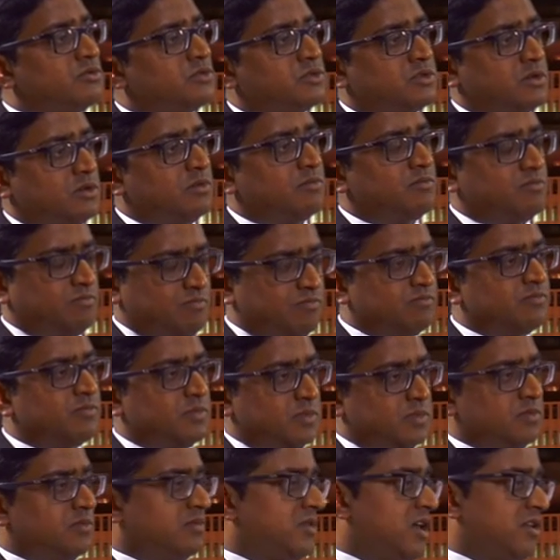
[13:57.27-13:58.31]
So
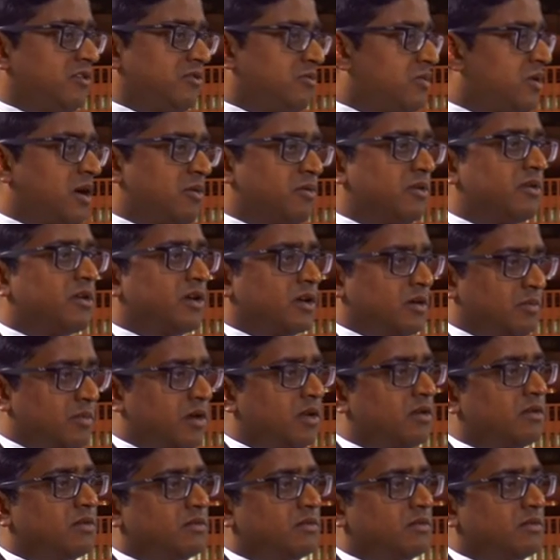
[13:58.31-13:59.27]
that's what I would recommend.